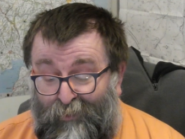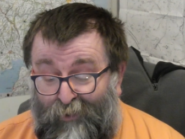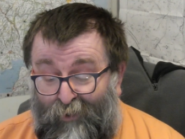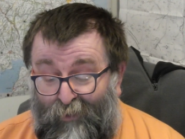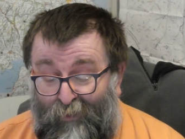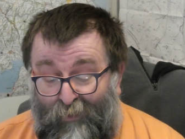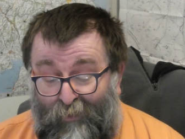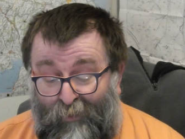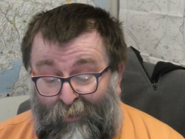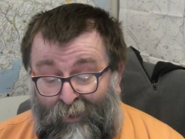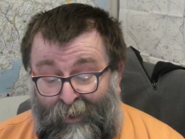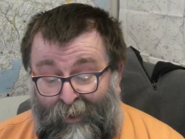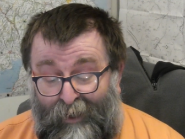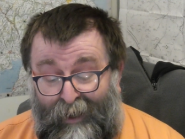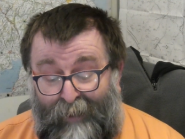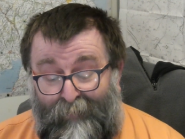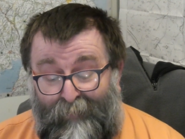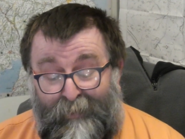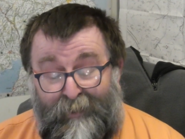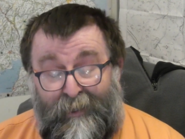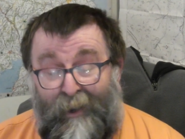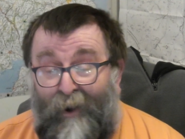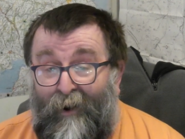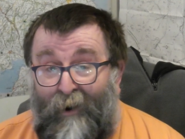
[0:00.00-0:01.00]
Tor and
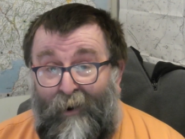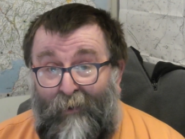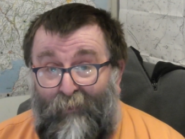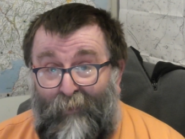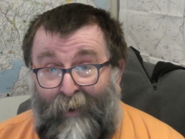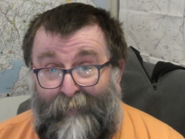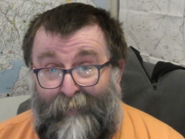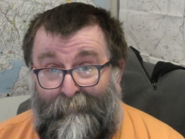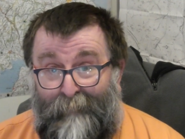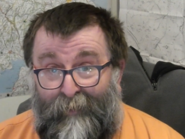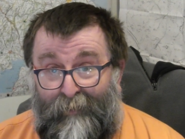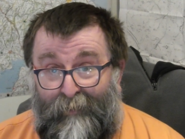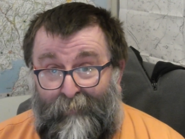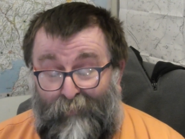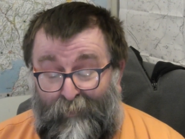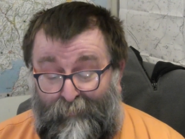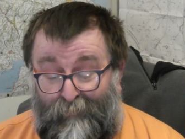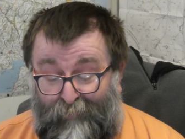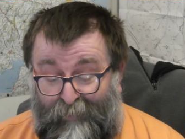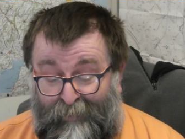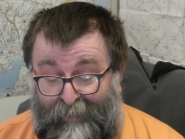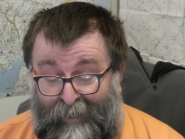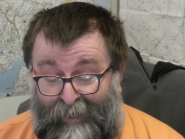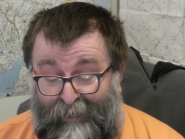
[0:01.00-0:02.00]
the dark web would
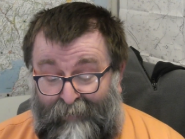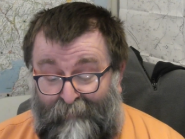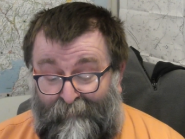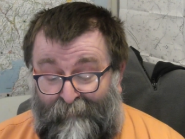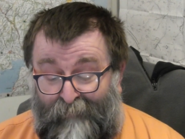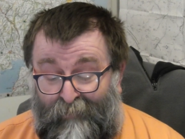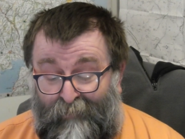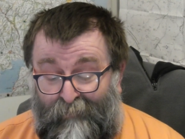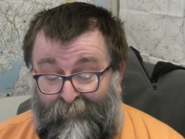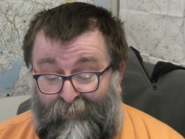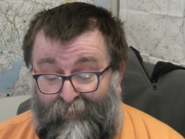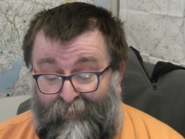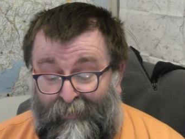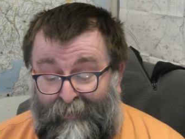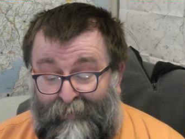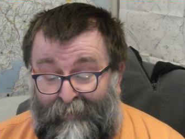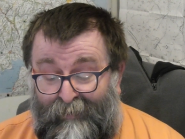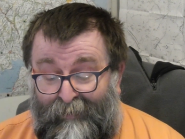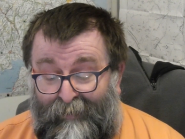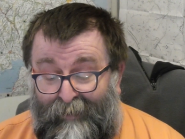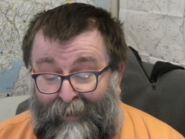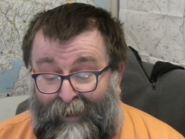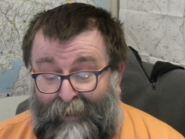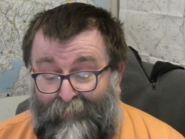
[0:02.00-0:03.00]
protect folk.
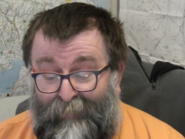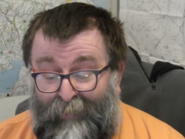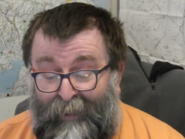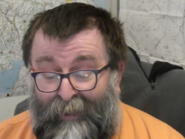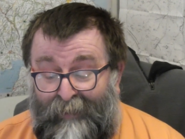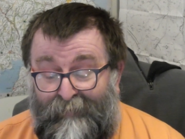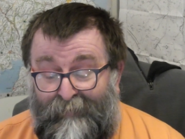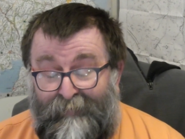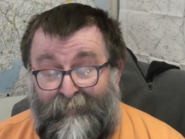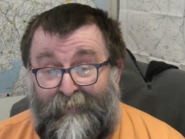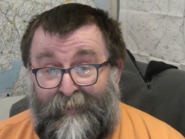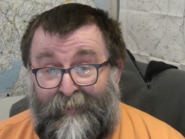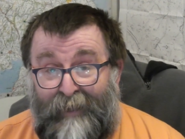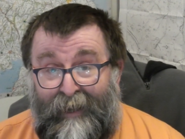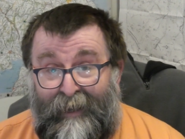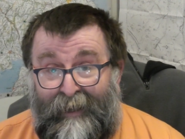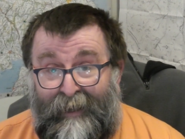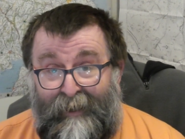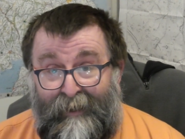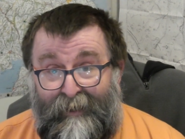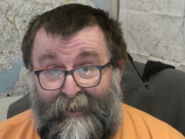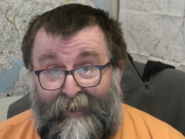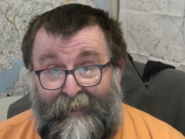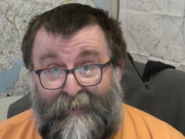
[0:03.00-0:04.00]
At the end of the
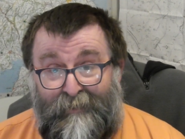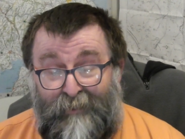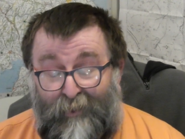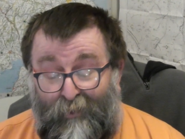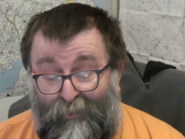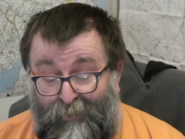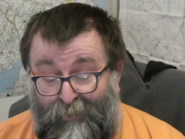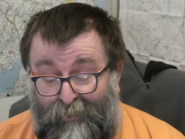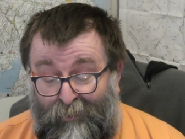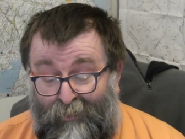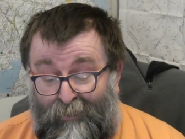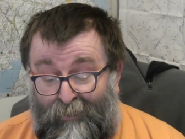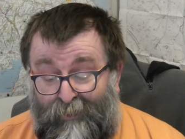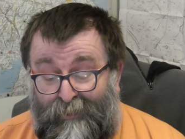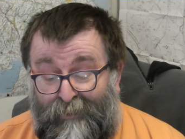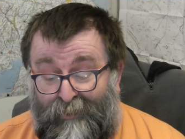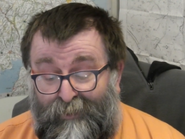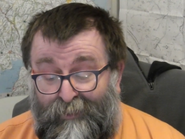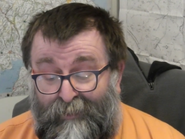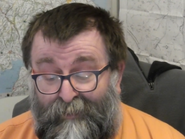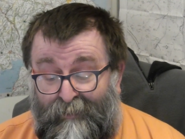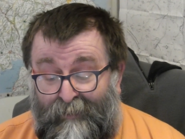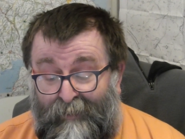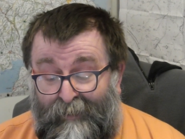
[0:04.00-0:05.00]
day, it's your
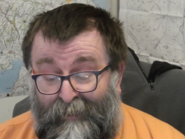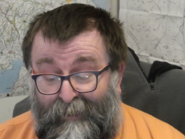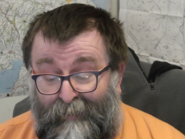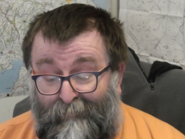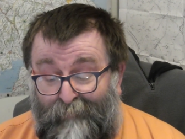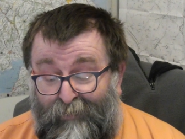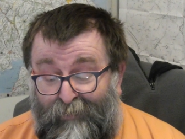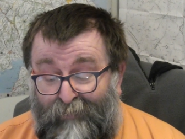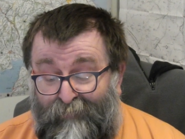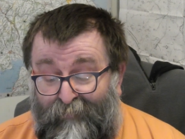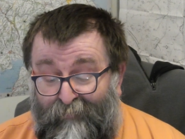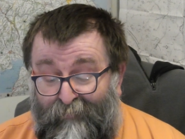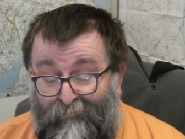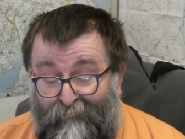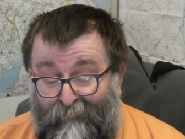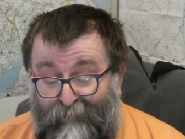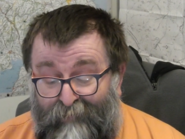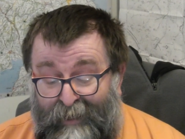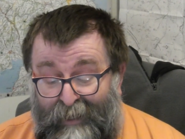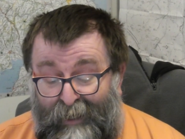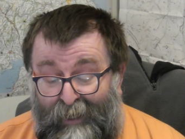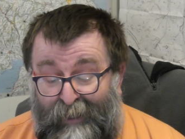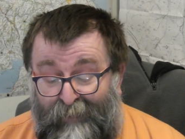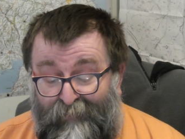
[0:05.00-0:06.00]
choice. If you
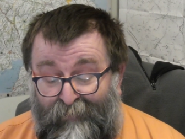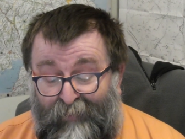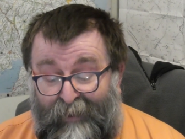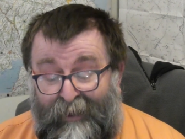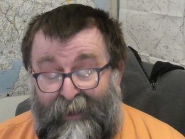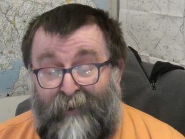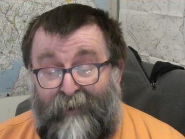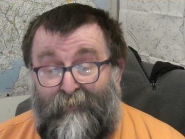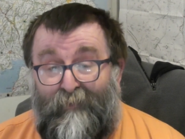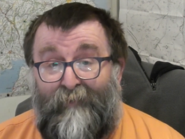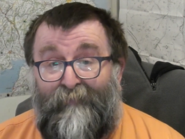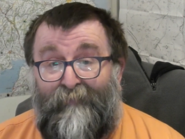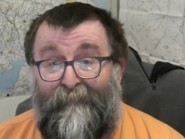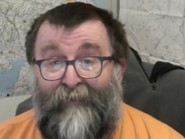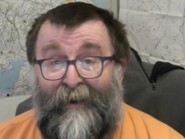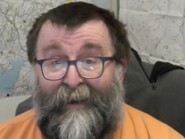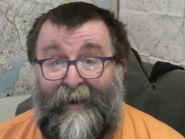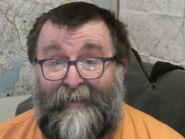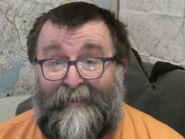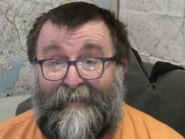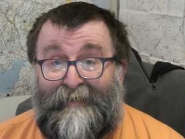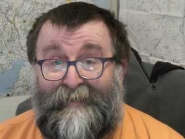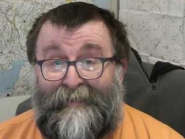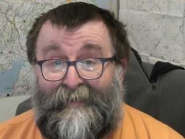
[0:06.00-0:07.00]
really think you're
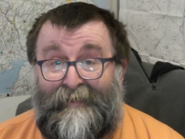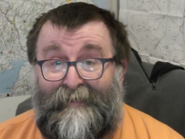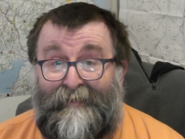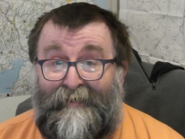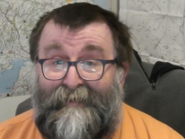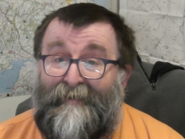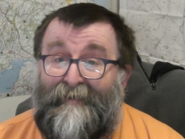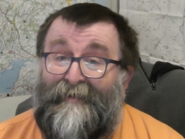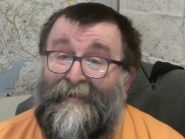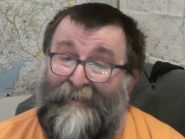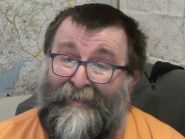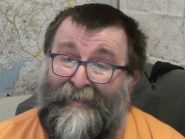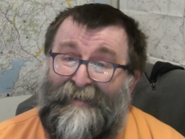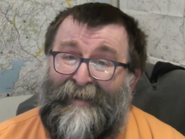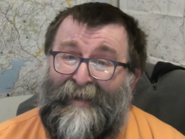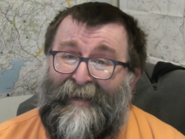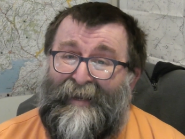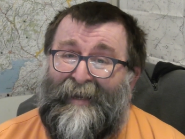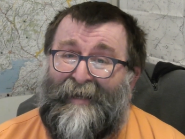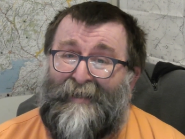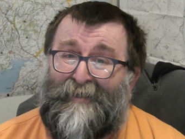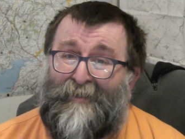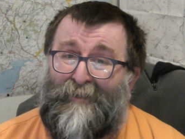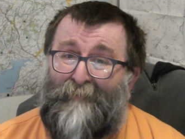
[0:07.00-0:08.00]
affected, then
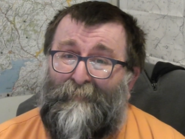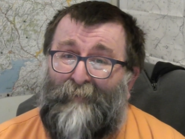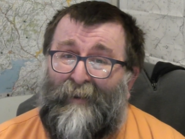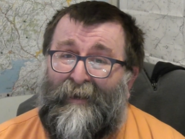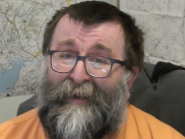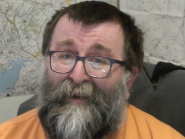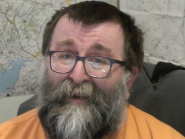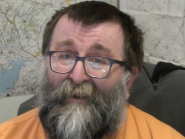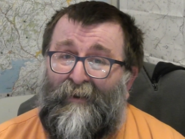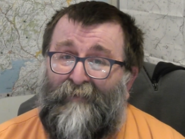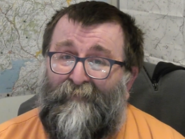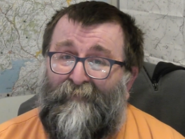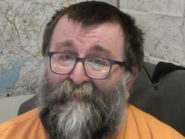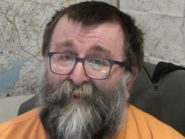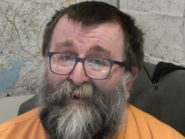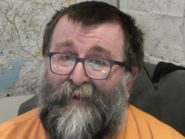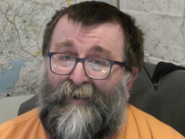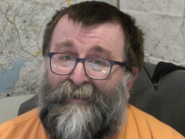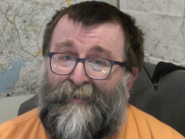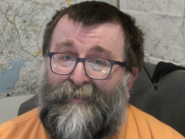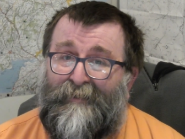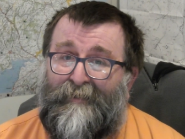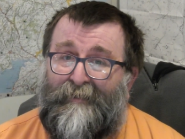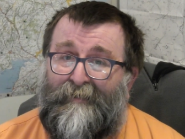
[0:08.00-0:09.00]
get some legal
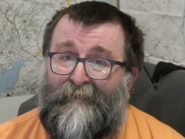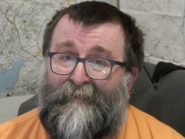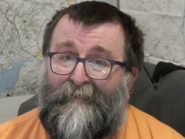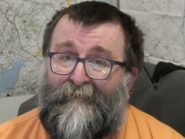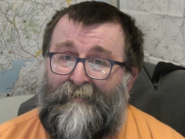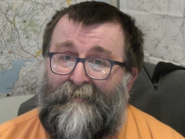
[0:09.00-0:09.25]
advice.